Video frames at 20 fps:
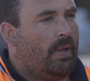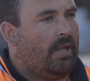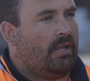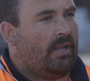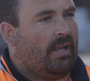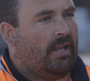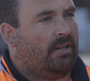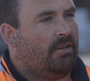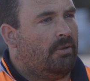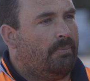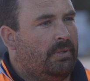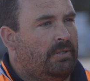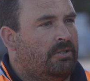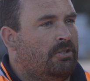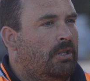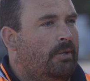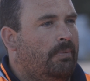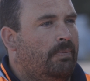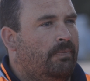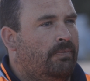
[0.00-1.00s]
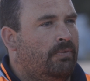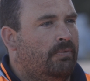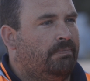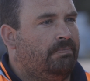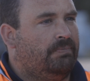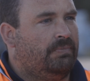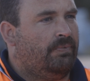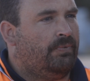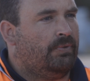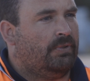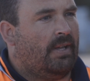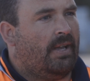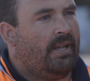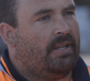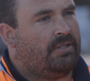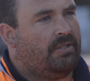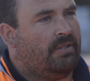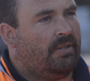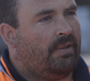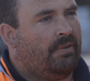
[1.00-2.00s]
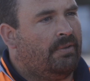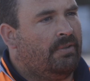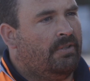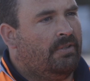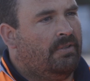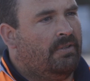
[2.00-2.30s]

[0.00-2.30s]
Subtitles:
week, and I'd be sleeping for days, you know.